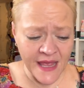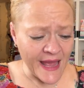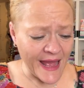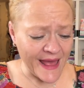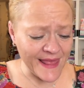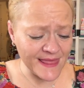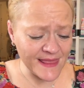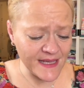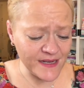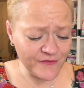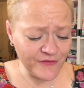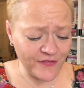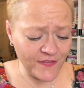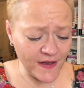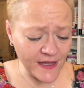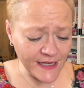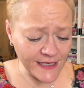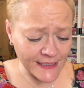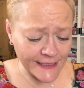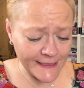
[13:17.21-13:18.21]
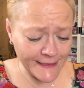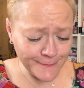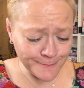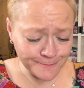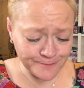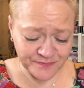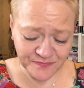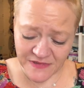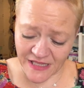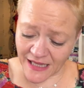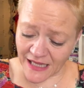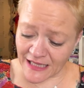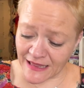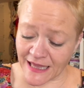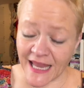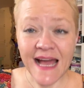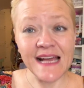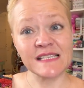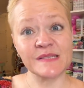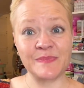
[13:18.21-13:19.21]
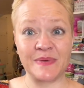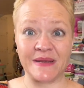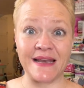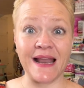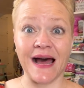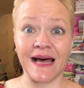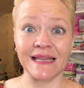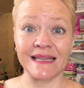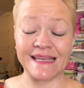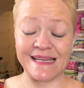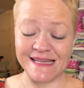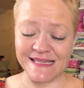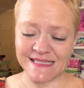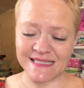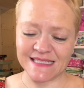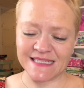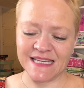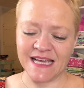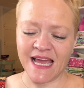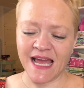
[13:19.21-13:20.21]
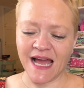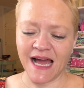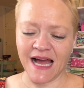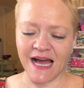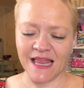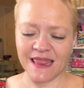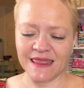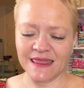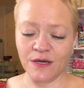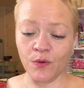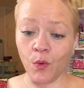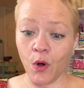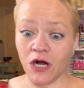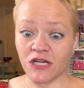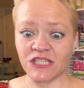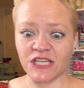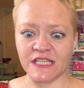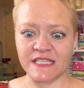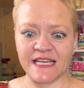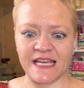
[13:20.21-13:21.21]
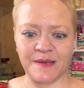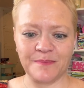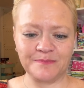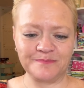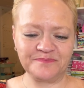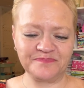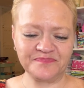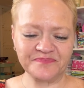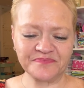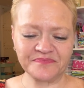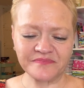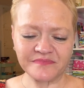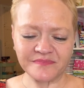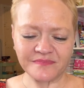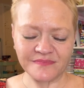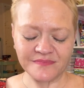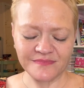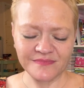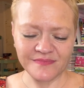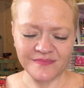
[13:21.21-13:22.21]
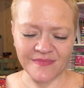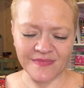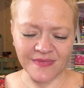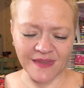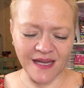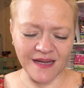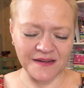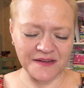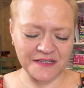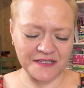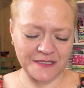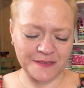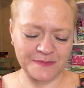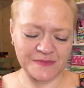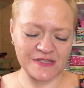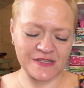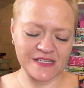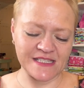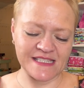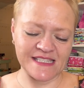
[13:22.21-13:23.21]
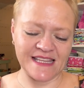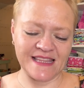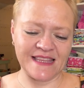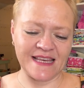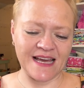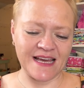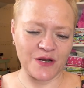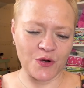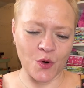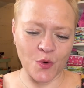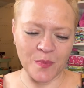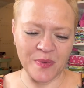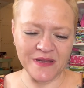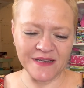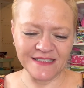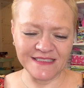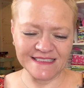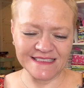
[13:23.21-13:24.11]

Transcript: And then finally, last but not least, the washi tape. So let's get that open.